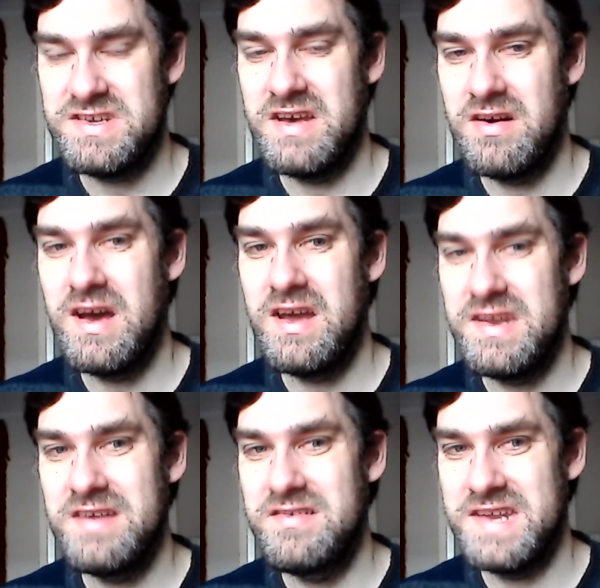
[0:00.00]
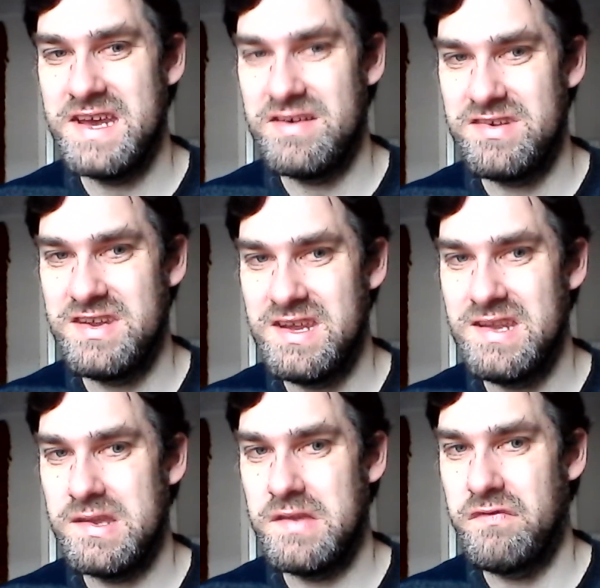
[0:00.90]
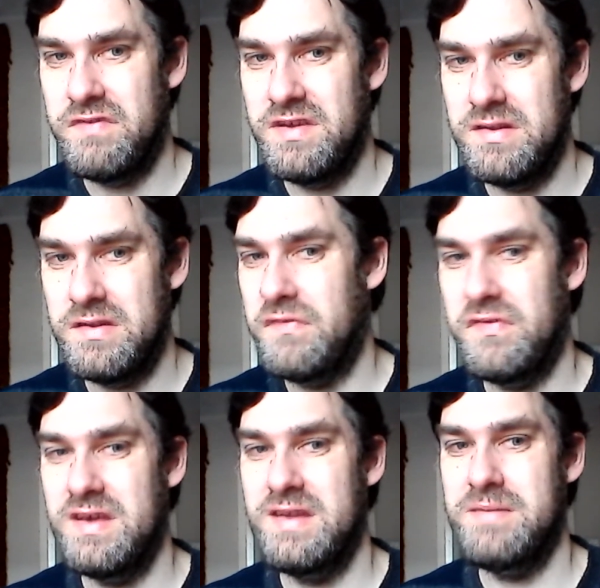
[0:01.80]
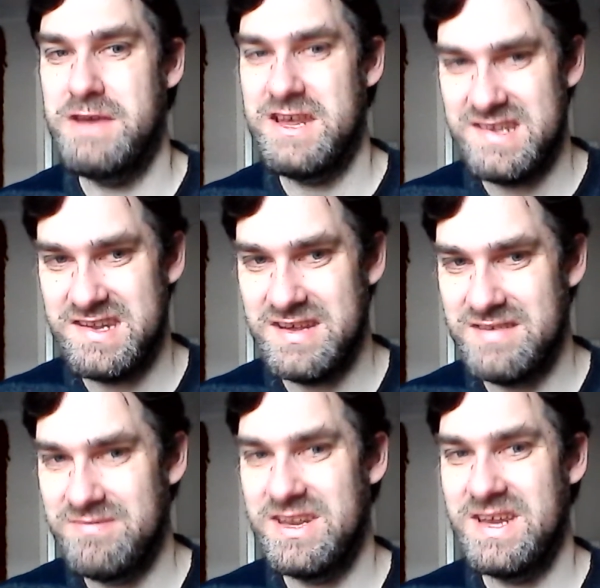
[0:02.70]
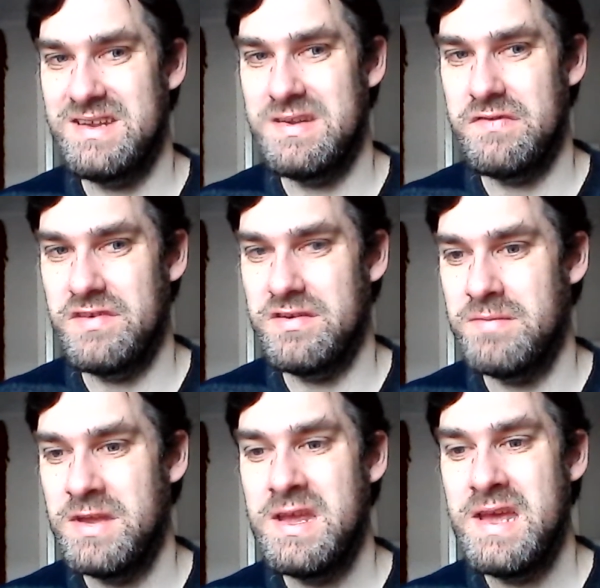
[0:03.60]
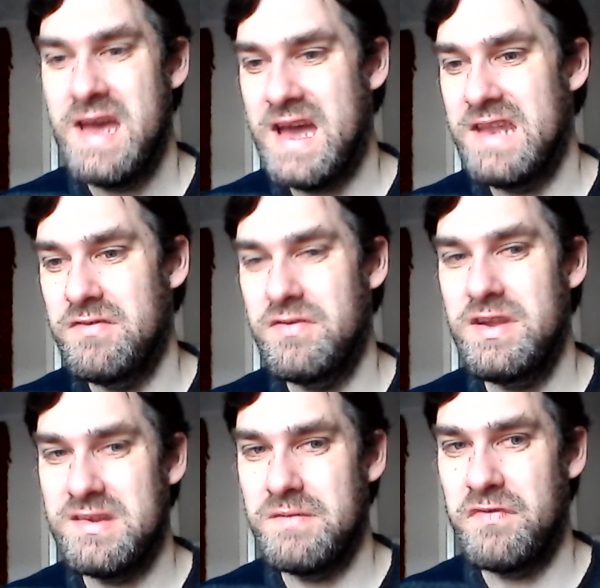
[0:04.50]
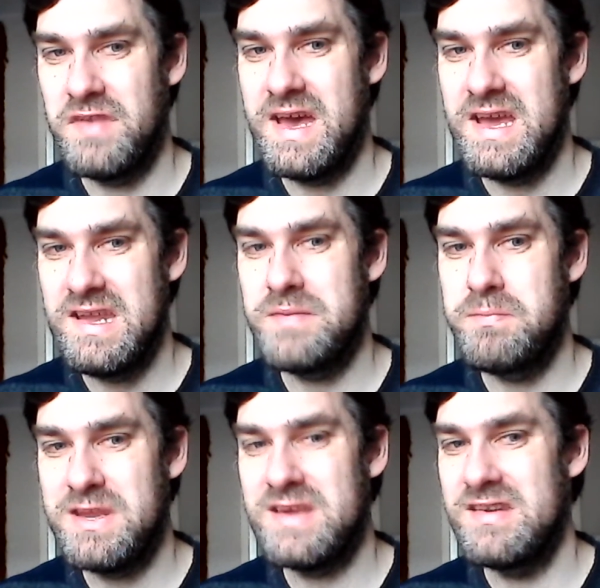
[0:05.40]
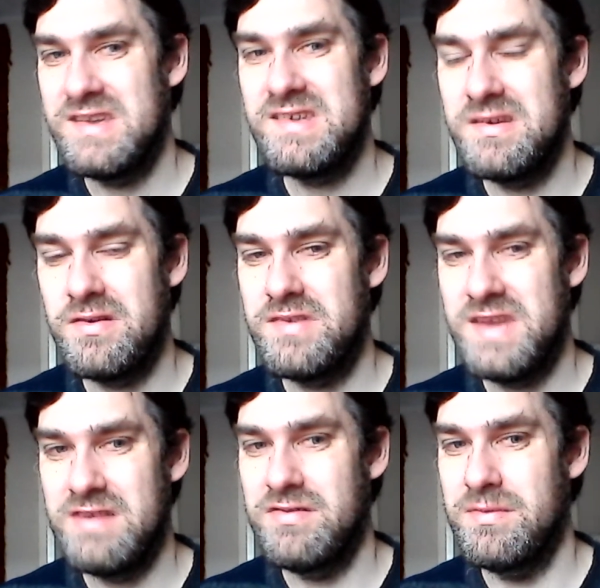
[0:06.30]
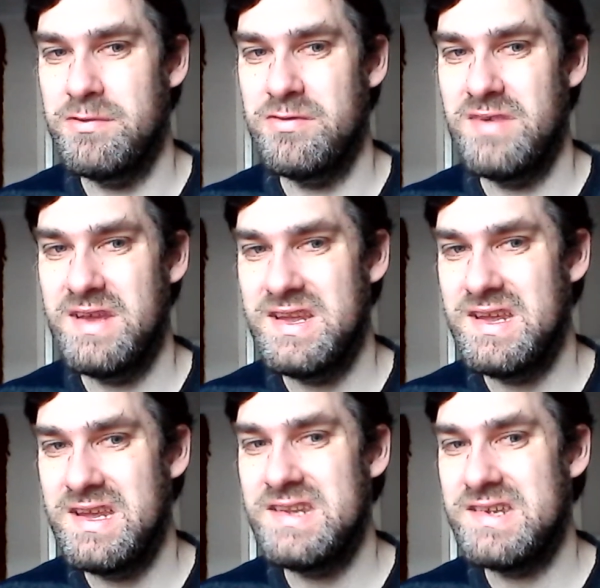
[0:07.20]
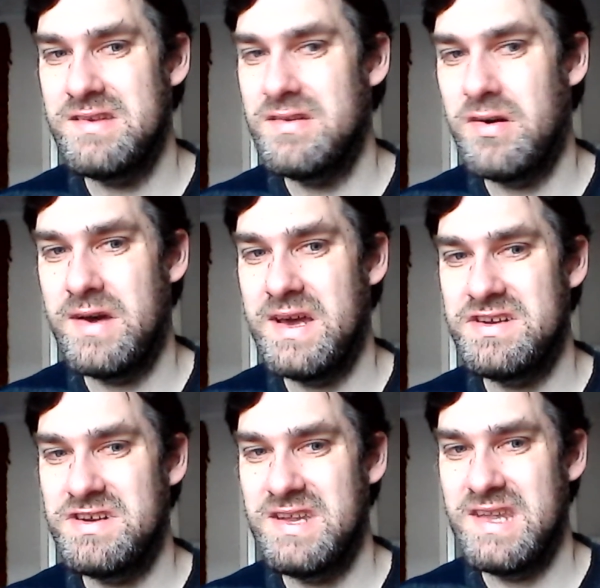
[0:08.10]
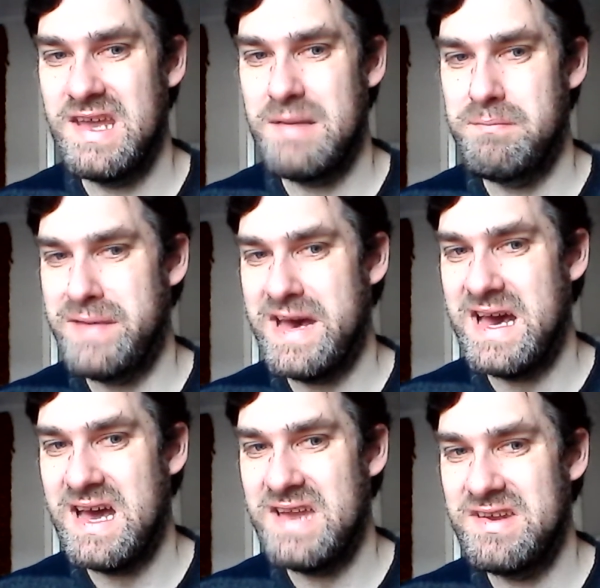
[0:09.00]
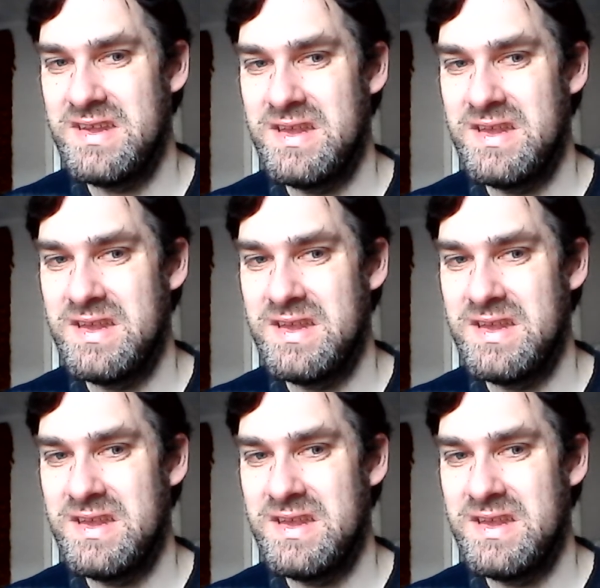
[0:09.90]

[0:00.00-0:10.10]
So I don't doubt it is the third best Terminator film, and the reason for that is because it's not terrible. It's not actually that bad.